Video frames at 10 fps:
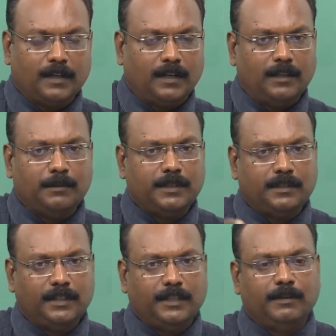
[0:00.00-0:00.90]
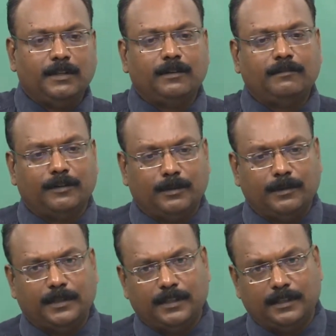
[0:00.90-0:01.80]
Otherwise, he will not
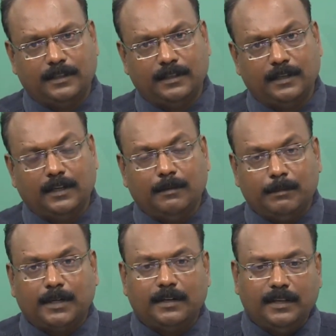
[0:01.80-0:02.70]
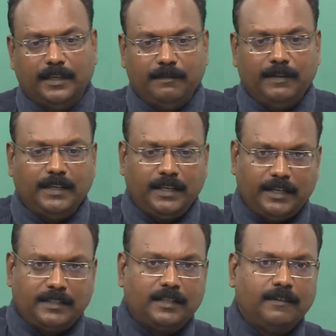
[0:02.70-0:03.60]
forward it. But giving
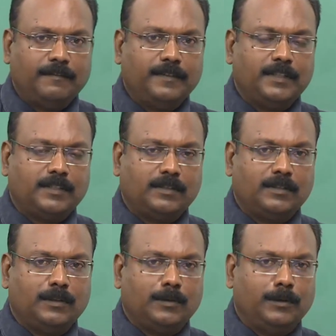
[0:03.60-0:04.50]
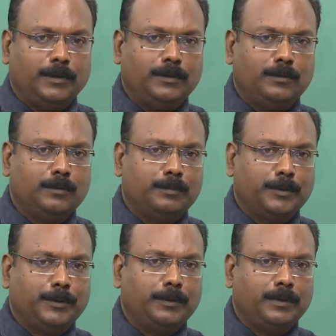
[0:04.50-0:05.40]
itself is going to
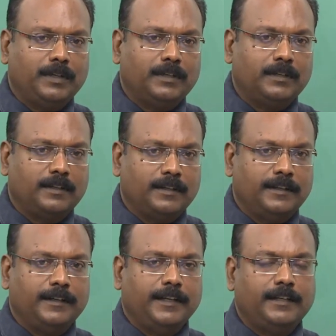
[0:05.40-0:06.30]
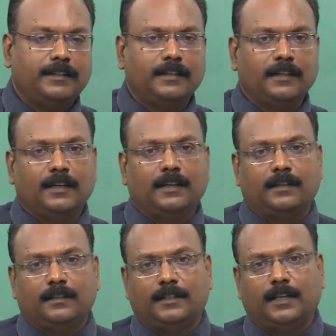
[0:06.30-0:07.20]
put you in a great
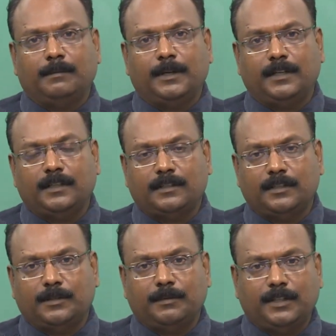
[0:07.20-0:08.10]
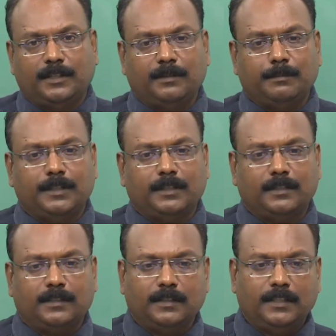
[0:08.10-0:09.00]
dilemmatic situation,
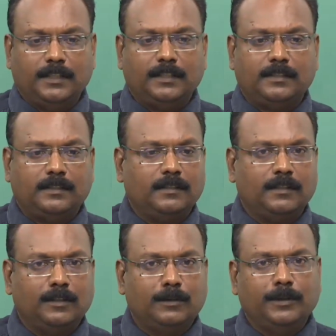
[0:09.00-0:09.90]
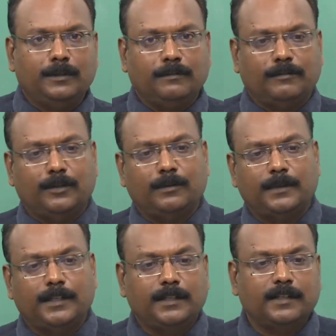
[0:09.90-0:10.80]
because he is not going to
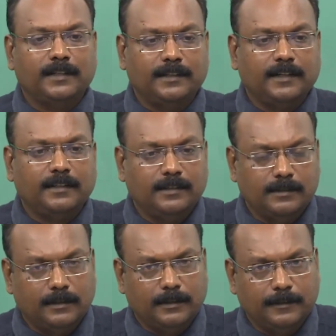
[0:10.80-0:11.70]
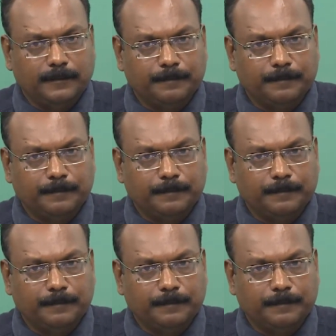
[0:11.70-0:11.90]
forward it that easily.